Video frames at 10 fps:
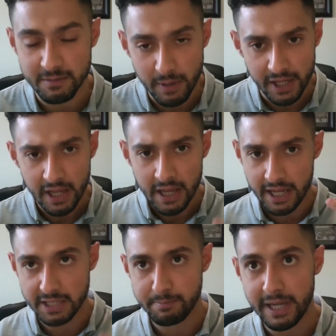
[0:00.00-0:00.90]
but
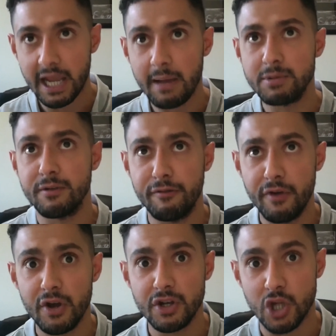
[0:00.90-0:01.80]
it's being able to
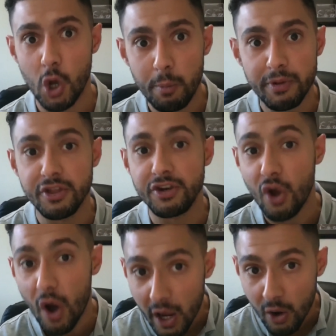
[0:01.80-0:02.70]
first open the
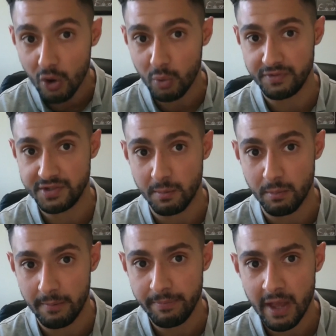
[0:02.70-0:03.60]
dialogue with
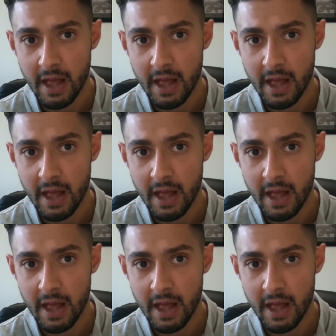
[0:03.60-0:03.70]
someone